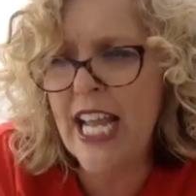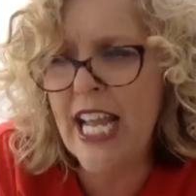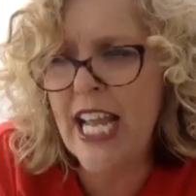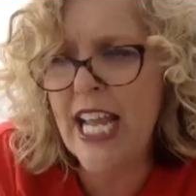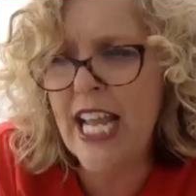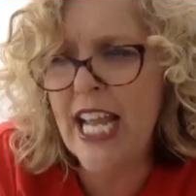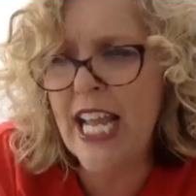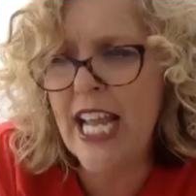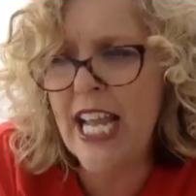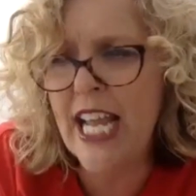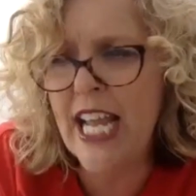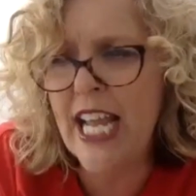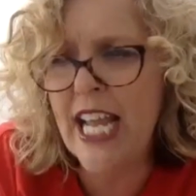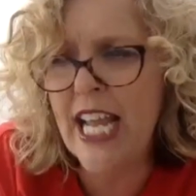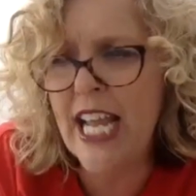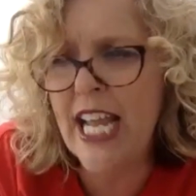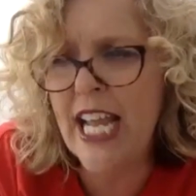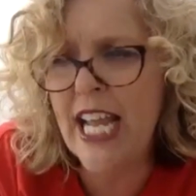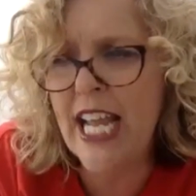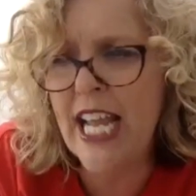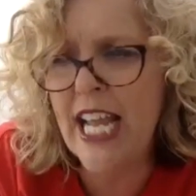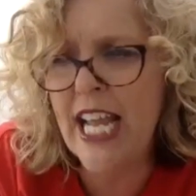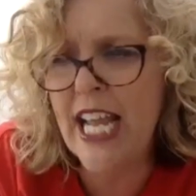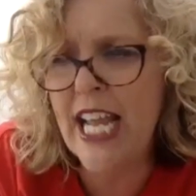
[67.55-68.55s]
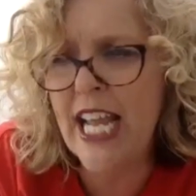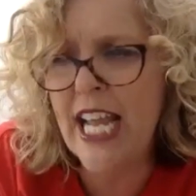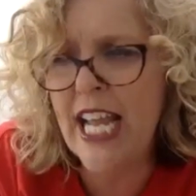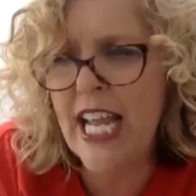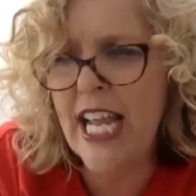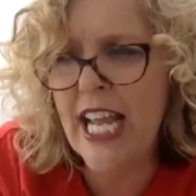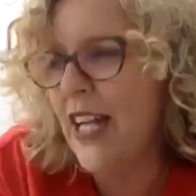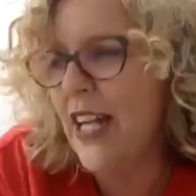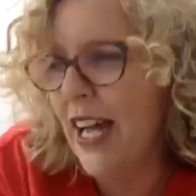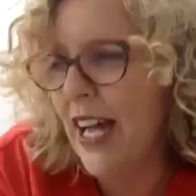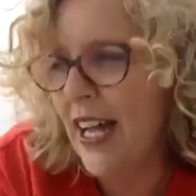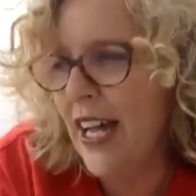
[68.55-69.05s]
And they have
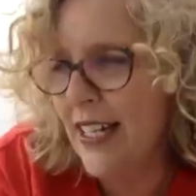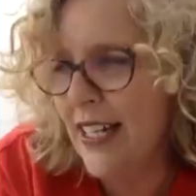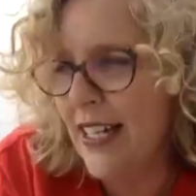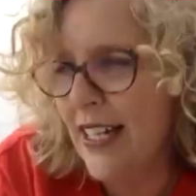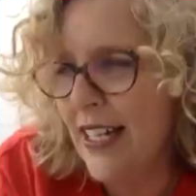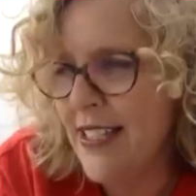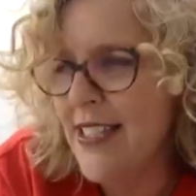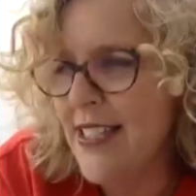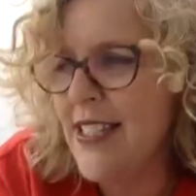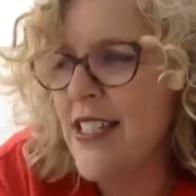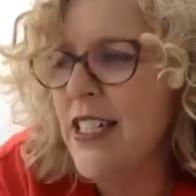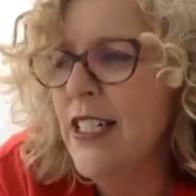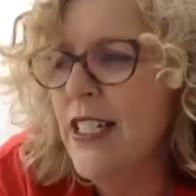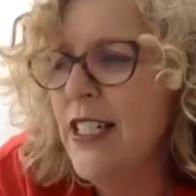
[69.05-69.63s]
both asked,